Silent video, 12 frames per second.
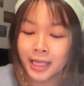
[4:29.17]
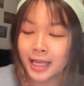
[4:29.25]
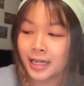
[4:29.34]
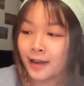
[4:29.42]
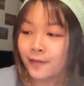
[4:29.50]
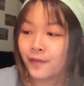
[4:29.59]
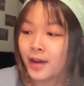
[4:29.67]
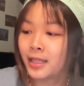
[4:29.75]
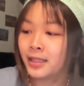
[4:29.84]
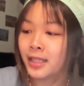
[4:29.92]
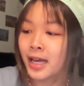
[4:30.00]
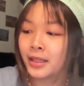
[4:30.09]
and I
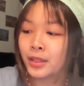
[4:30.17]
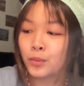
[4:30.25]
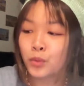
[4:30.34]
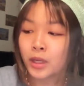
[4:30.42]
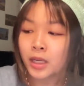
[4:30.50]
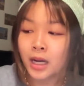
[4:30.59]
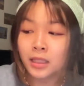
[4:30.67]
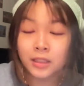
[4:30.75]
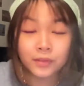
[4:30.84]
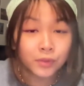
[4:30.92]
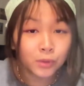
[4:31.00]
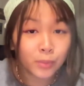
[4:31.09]
find that the more
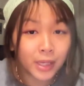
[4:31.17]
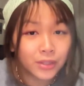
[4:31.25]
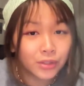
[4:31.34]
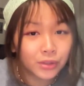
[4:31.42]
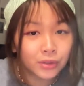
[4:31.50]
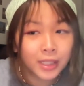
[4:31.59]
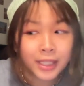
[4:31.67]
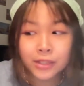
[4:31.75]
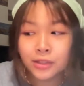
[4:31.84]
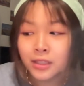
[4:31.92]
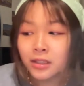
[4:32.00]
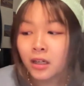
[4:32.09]
colorful my journal
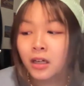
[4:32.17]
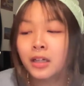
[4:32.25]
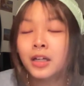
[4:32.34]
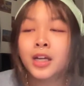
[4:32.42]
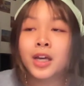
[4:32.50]
entries are,